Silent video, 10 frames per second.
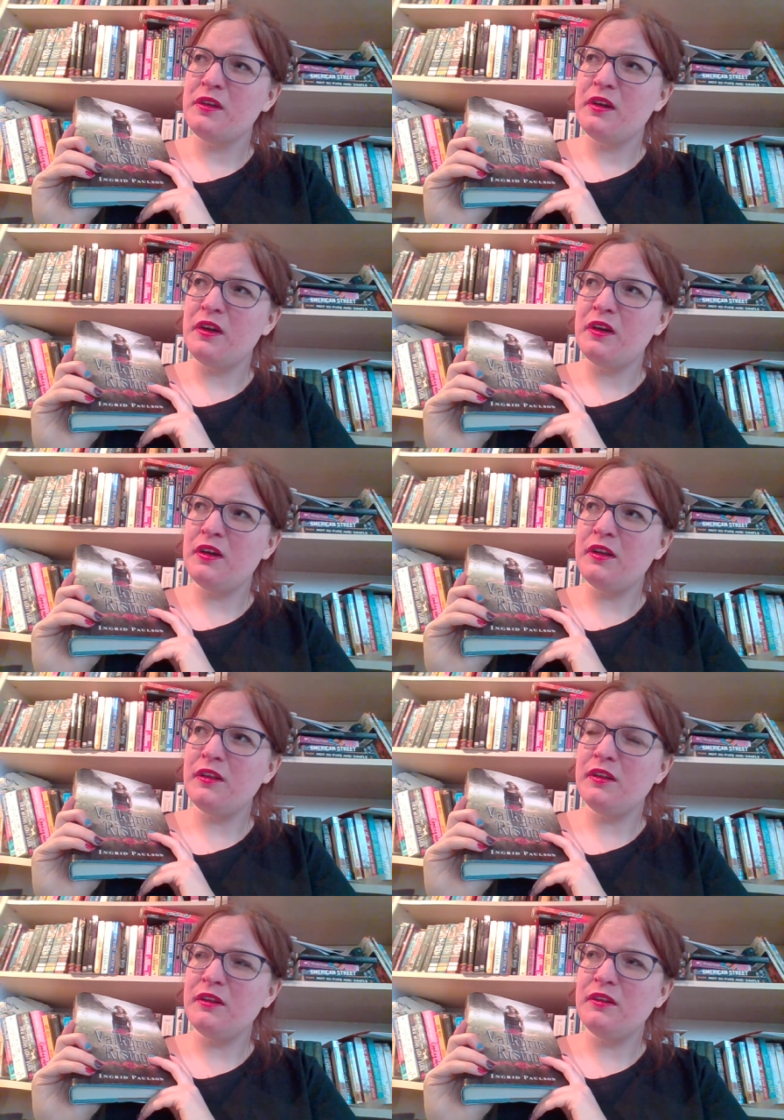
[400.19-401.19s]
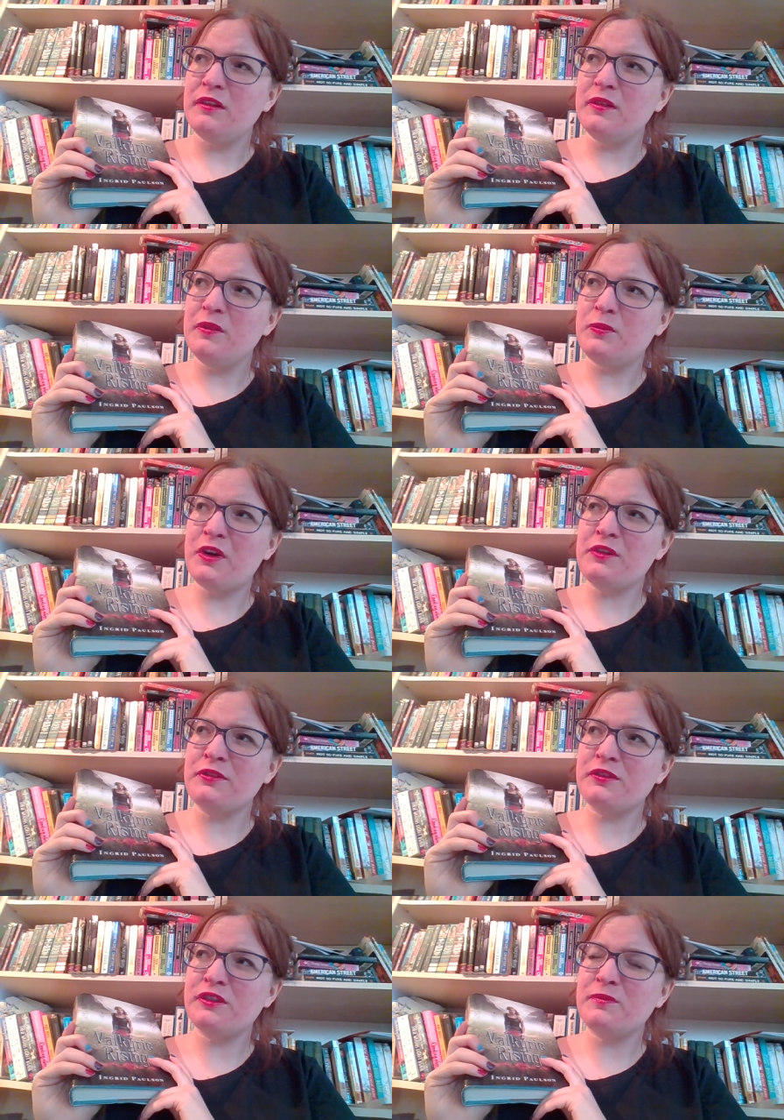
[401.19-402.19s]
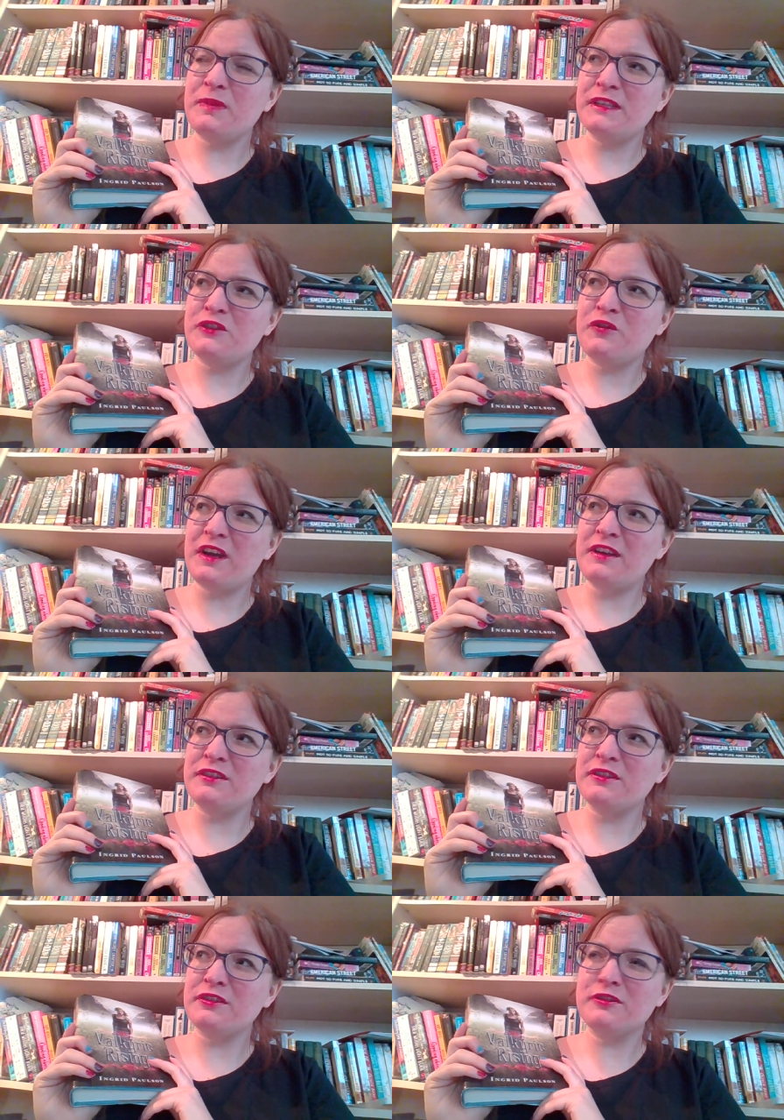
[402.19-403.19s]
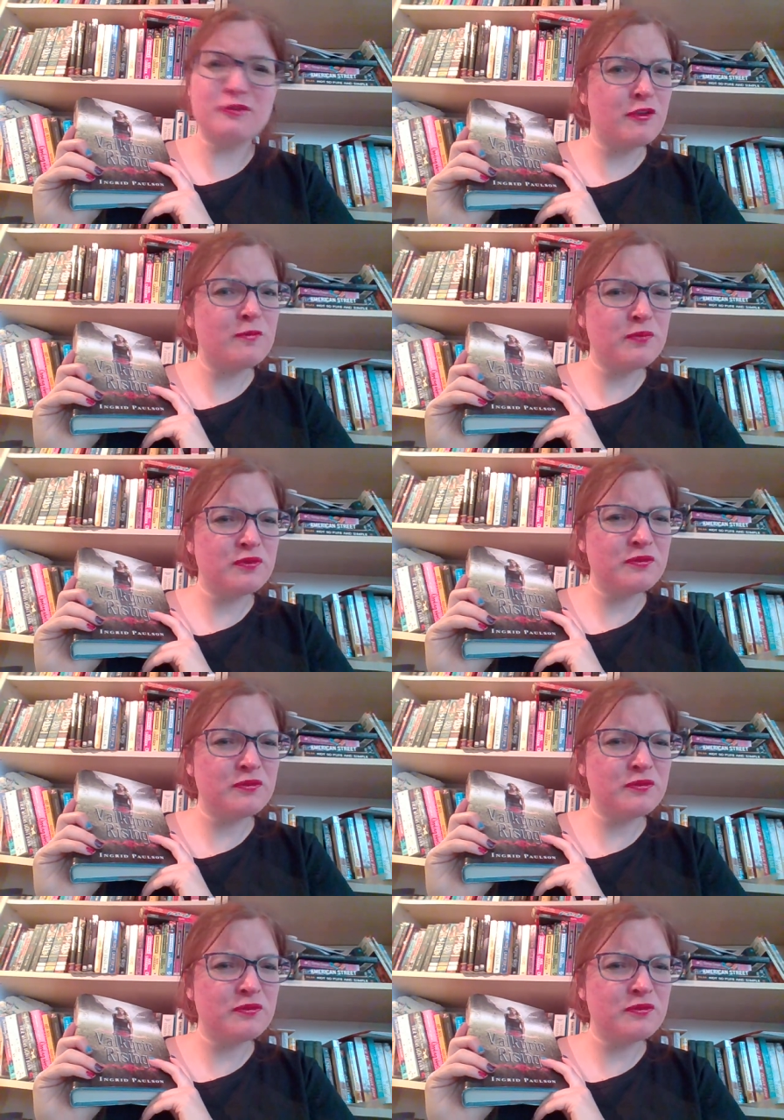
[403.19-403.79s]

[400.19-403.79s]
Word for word: Uh, brother's best friend trope